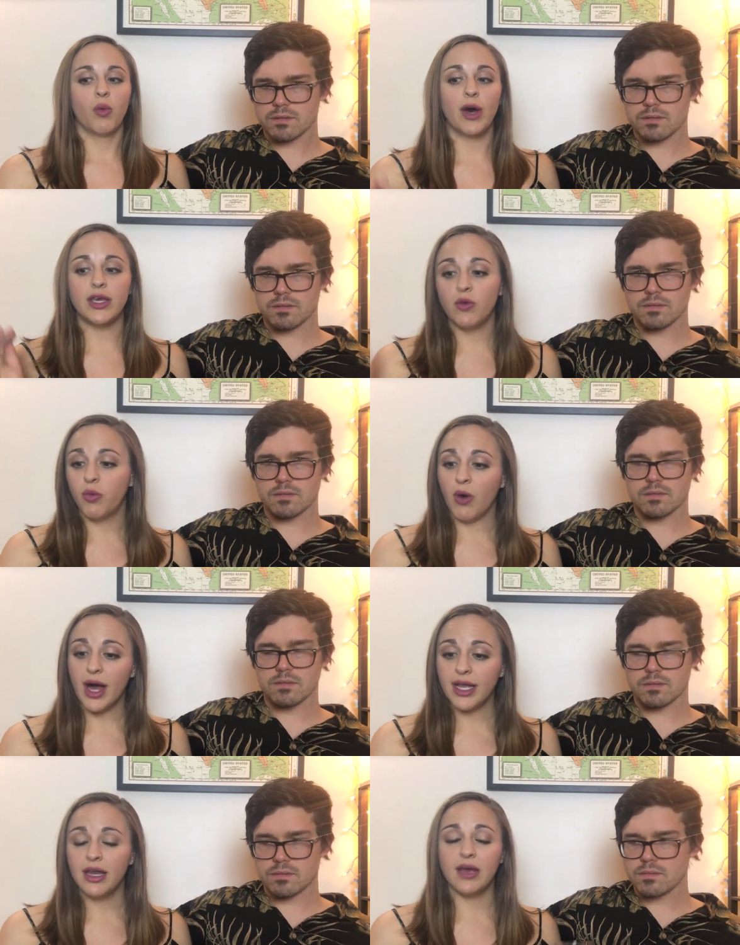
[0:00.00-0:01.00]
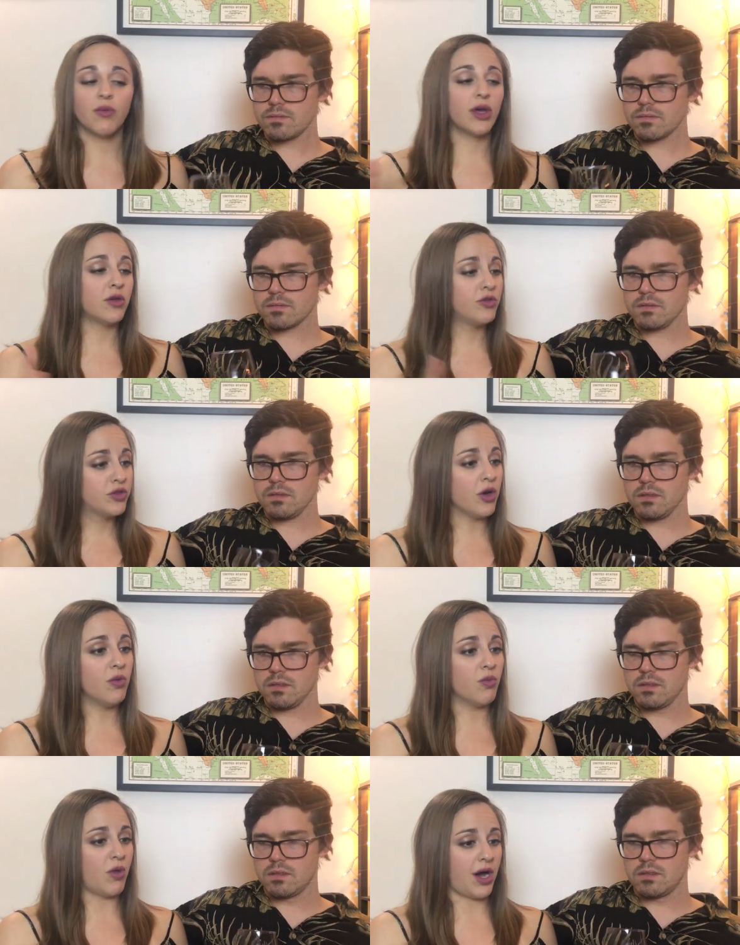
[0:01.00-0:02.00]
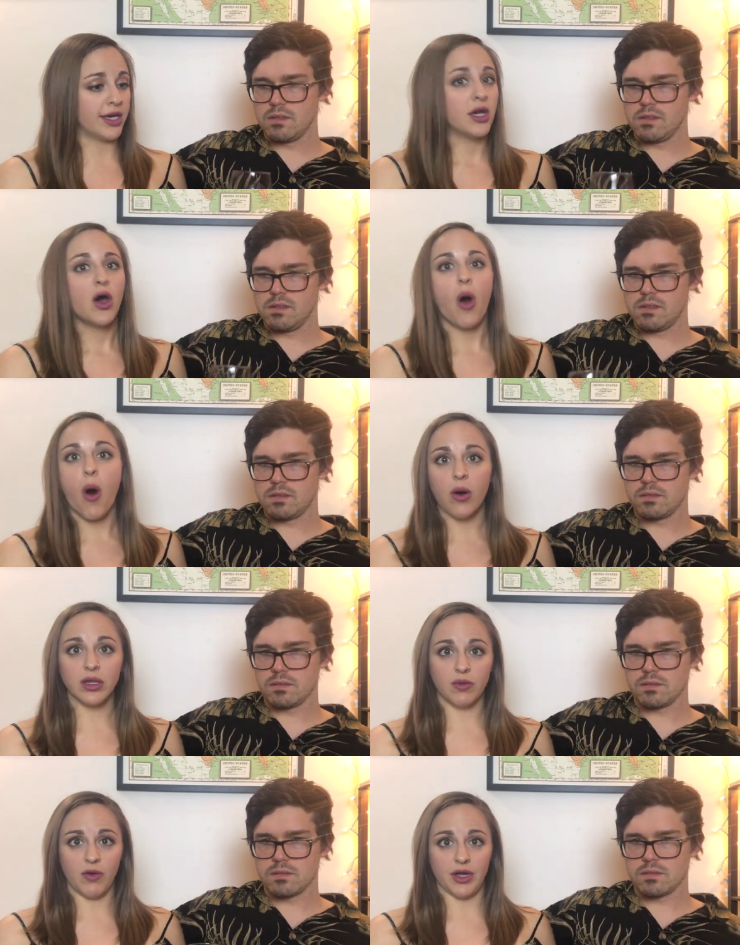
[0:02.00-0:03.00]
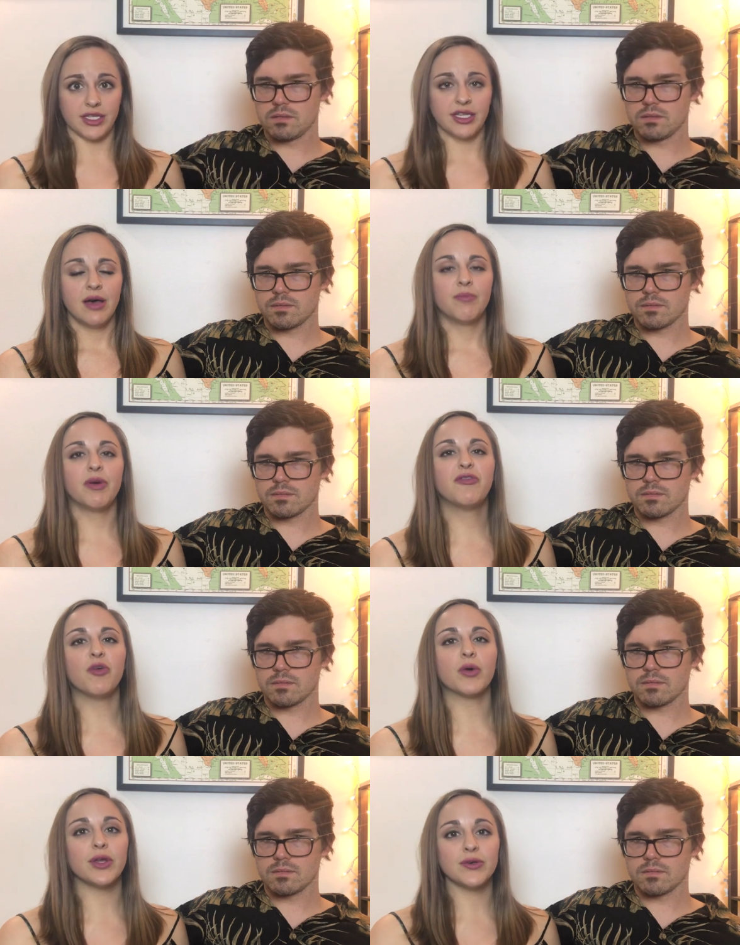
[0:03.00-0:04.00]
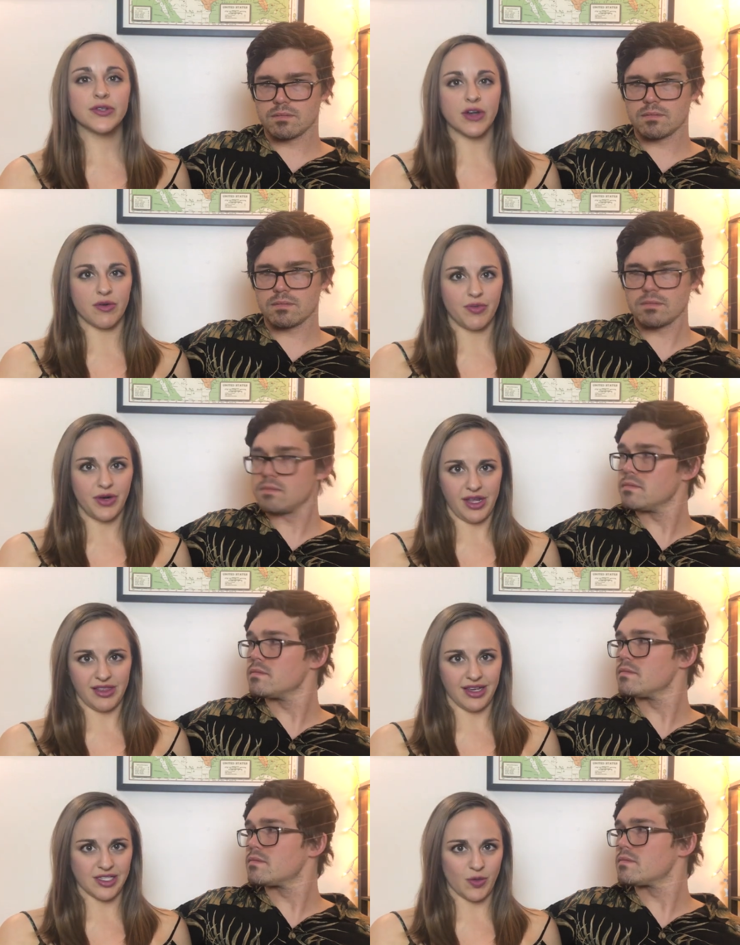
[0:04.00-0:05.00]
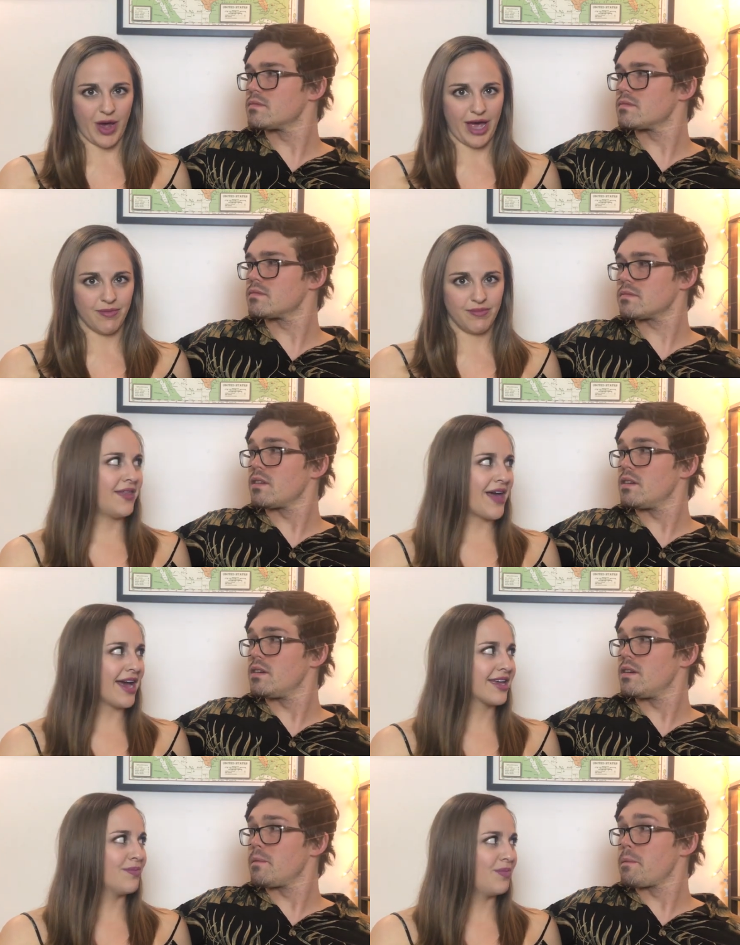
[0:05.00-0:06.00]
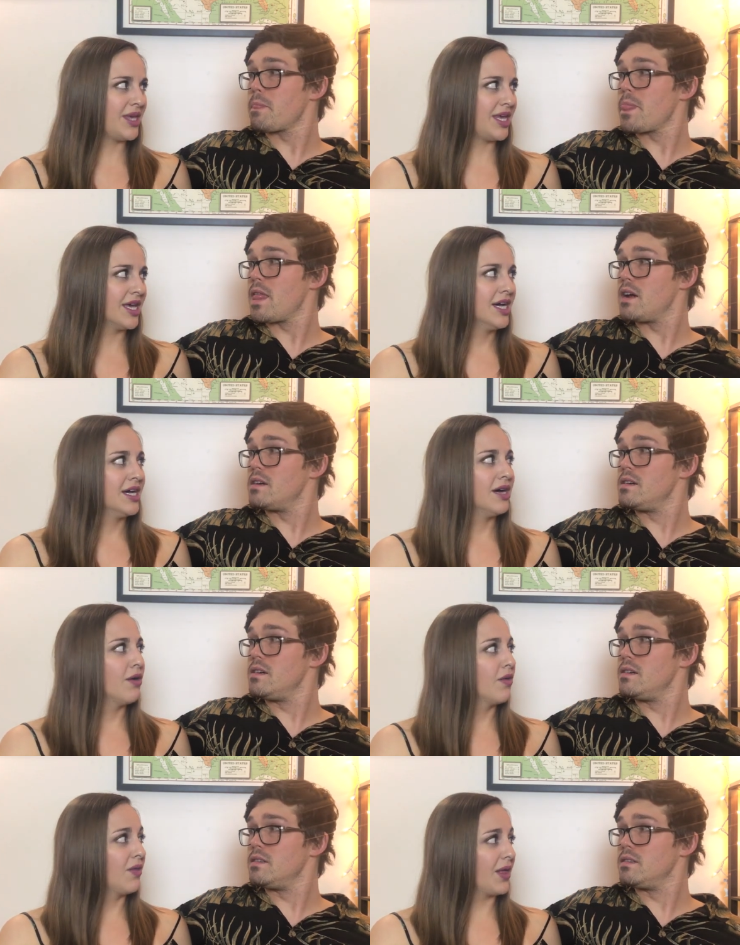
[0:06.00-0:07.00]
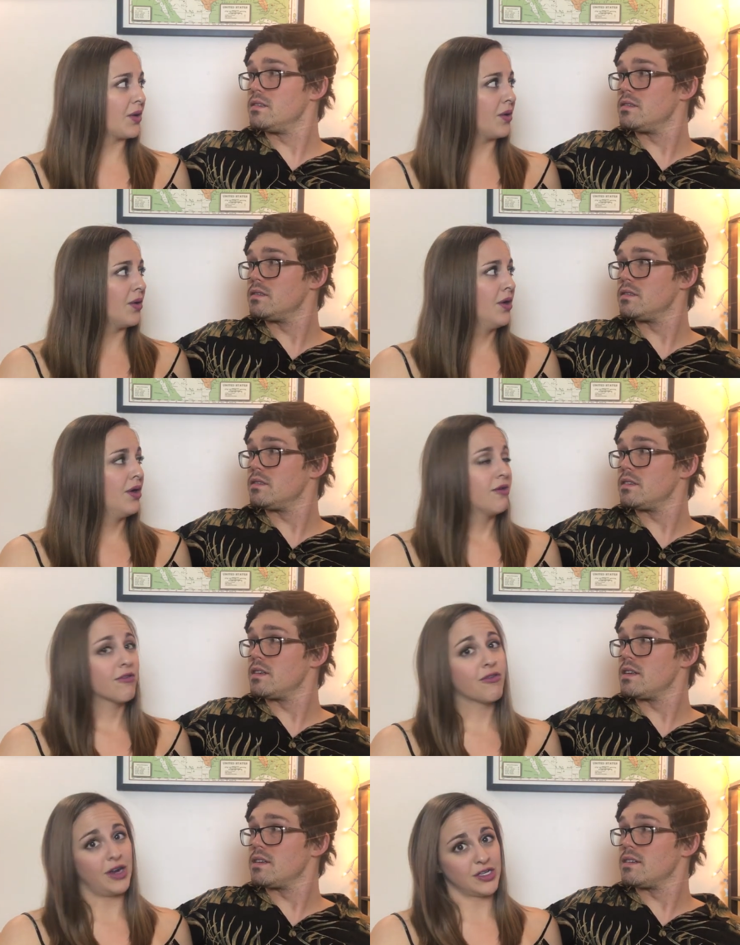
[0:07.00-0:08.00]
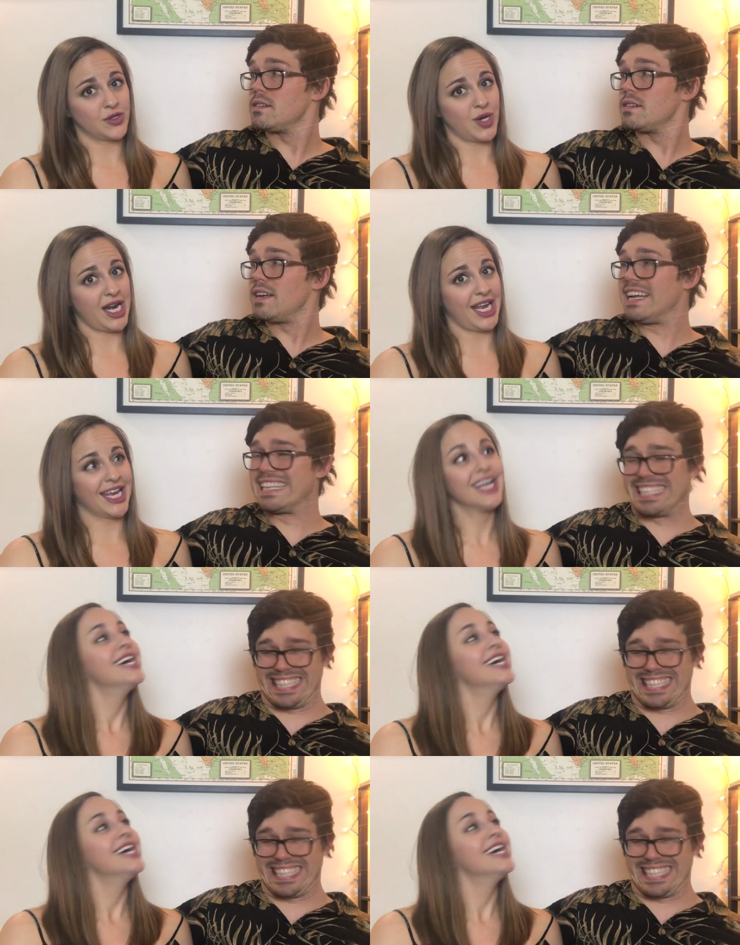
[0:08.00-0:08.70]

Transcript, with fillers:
Speaker 1: what you want and what you don't want all at once before you start putting things away. And that can be a little frustrating.